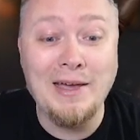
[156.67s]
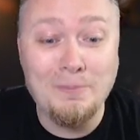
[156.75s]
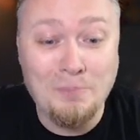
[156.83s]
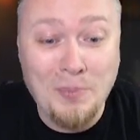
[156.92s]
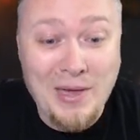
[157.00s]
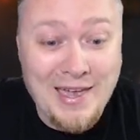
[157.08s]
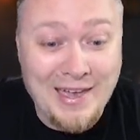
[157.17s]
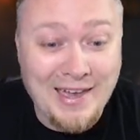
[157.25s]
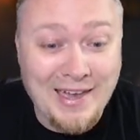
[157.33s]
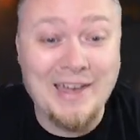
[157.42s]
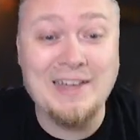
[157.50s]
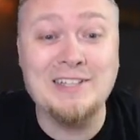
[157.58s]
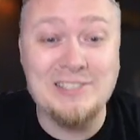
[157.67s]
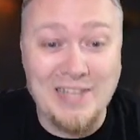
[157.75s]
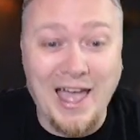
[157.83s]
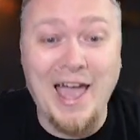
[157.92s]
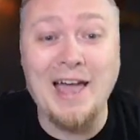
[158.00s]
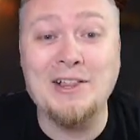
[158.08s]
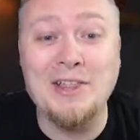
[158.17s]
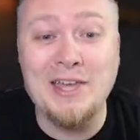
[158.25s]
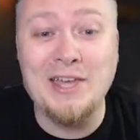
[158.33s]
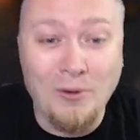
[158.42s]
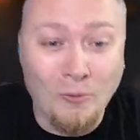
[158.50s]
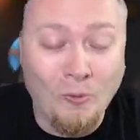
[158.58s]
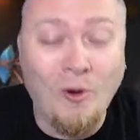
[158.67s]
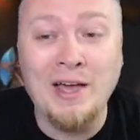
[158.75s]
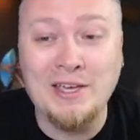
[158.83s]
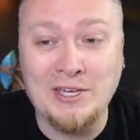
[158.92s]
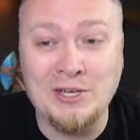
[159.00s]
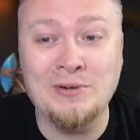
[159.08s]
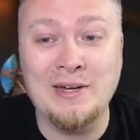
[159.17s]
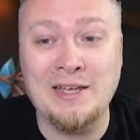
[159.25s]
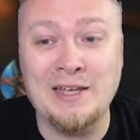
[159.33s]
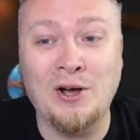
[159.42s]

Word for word: be exactly what you need on